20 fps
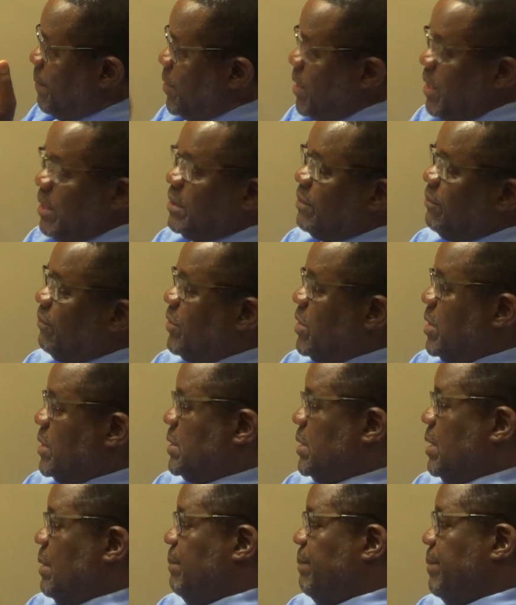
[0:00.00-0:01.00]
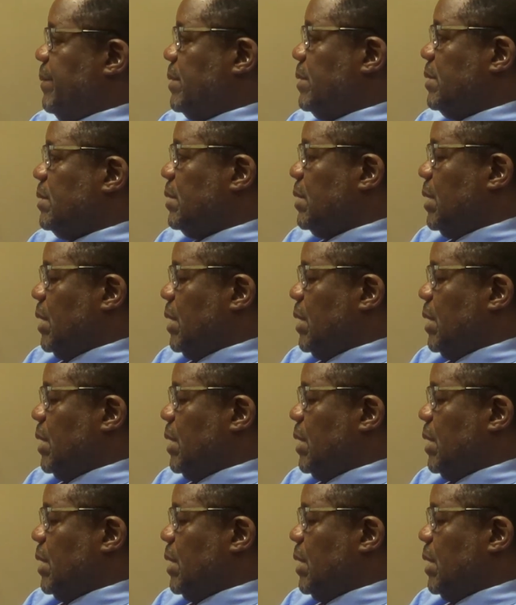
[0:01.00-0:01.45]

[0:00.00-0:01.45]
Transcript: police, for example,